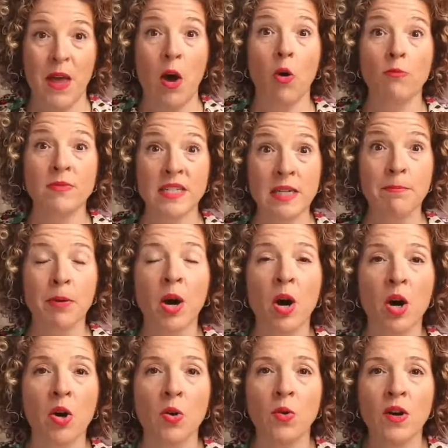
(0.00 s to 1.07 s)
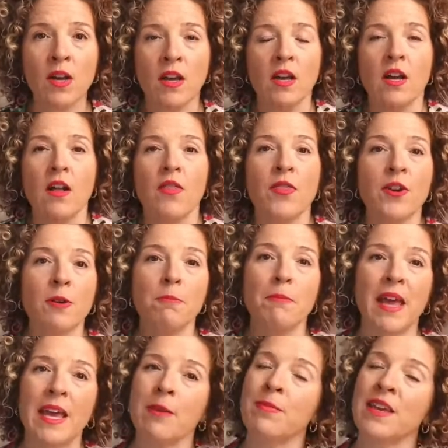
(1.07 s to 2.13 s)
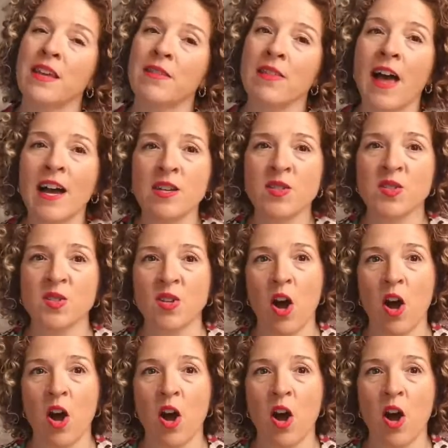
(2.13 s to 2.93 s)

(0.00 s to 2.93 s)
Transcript: Home Depot, there may be less